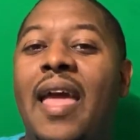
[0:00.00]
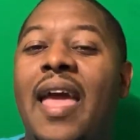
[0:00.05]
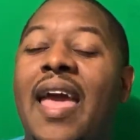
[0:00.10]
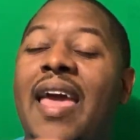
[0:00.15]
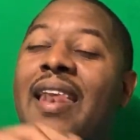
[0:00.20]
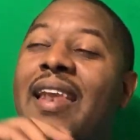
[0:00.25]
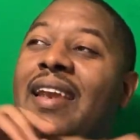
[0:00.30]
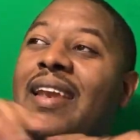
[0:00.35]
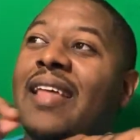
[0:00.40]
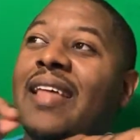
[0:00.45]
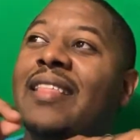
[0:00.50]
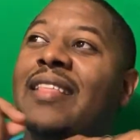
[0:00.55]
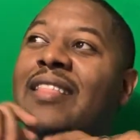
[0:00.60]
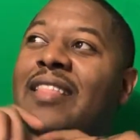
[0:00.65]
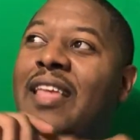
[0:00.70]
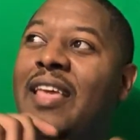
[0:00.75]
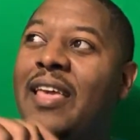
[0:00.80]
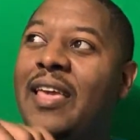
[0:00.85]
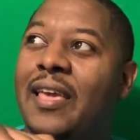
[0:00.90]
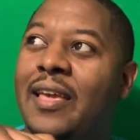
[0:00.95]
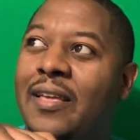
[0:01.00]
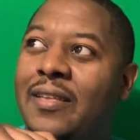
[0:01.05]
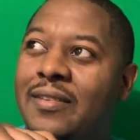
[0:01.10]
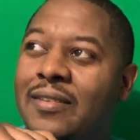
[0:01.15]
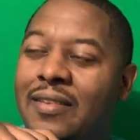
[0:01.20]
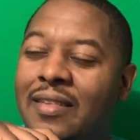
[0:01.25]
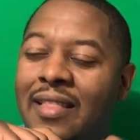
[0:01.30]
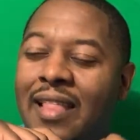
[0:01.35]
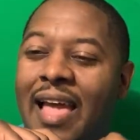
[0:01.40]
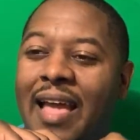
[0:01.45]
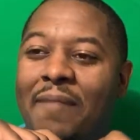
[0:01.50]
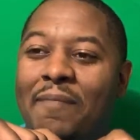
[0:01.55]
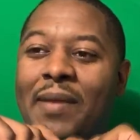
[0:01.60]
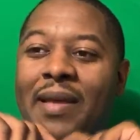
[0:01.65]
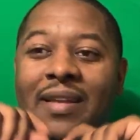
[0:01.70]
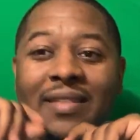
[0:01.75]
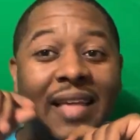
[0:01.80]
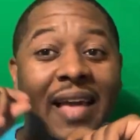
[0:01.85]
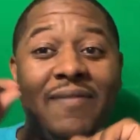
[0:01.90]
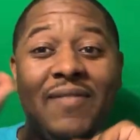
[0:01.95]
And another thing is, like,
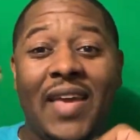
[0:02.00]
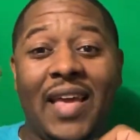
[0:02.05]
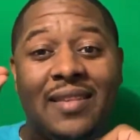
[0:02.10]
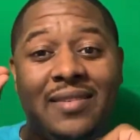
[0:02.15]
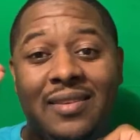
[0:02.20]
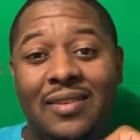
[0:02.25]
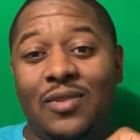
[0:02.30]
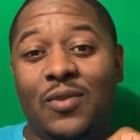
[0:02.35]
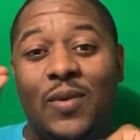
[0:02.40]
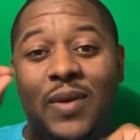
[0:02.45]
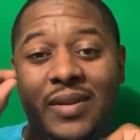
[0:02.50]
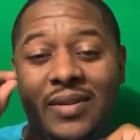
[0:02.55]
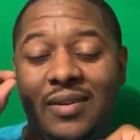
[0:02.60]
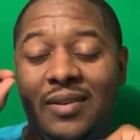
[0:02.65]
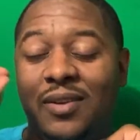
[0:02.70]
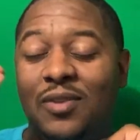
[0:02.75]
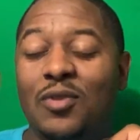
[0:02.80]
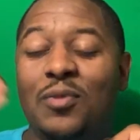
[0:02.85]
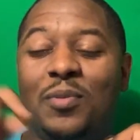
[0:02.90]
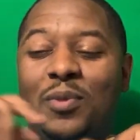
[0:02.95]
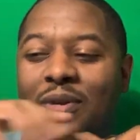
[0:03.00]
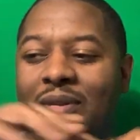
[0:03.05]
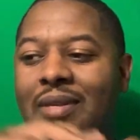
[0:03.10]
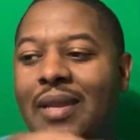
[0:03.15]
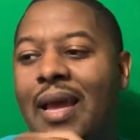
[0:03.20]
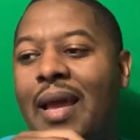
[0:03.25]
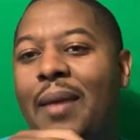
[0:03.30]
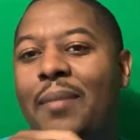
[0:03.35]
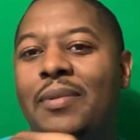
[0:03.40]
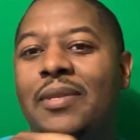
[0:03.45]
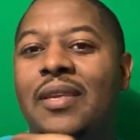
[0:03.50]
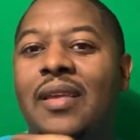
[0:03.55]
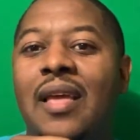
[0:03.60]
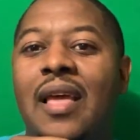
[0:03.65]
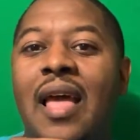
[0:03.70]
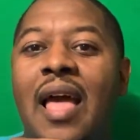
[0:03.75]
because I've asked this question numerous times,